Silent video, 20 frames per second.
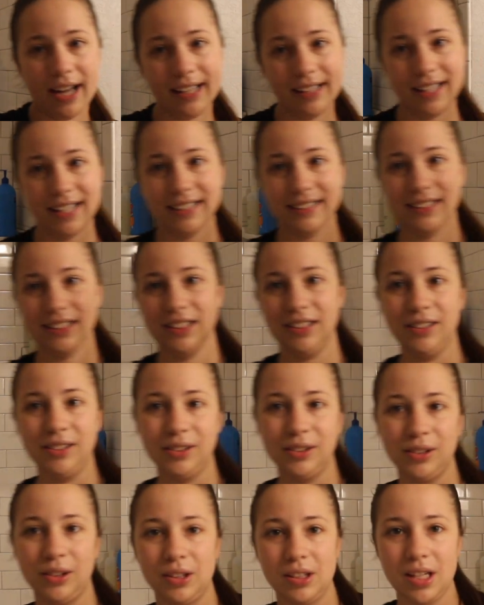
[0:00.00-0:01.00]
I like to
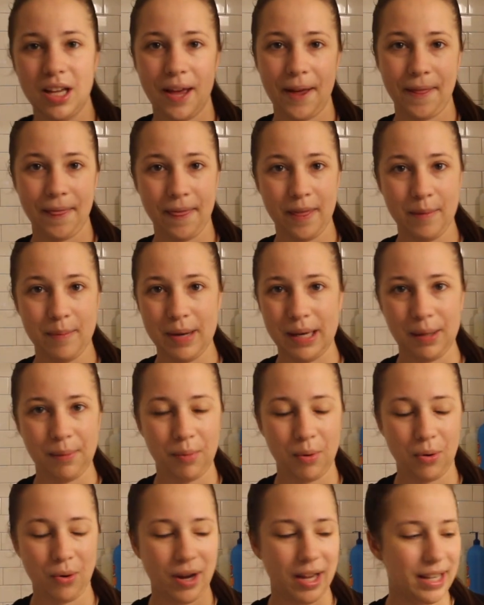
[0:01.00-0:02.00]
use the big
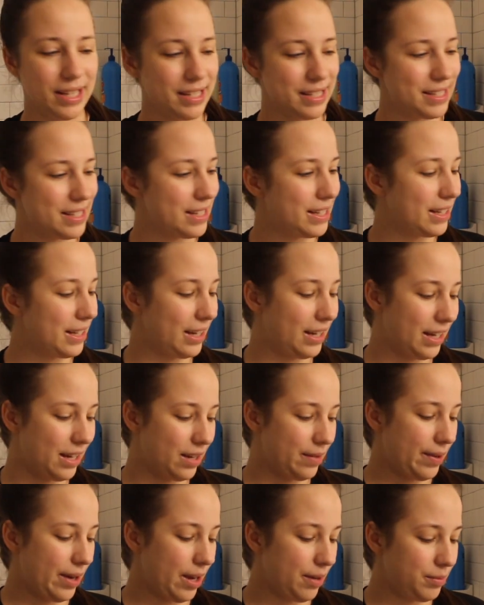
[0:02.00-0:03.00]
boys. Um,
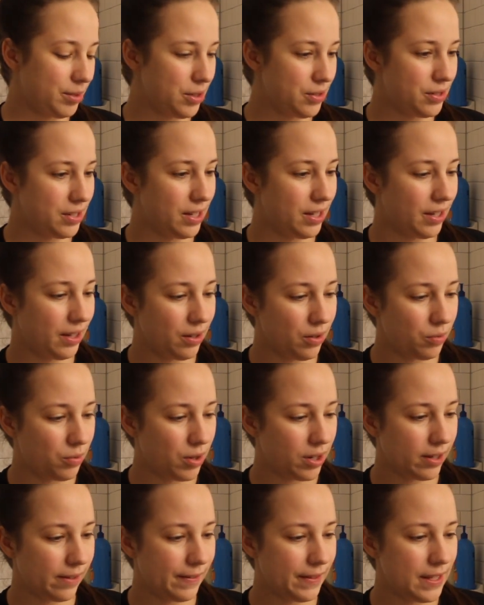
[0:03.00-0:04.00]
I'm using
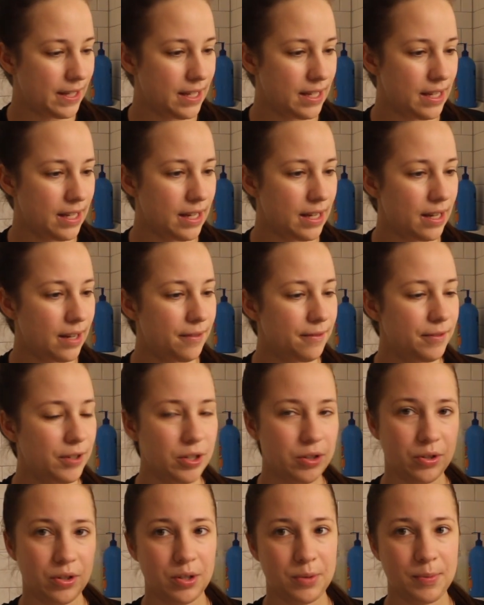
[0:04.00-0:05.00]
one of the First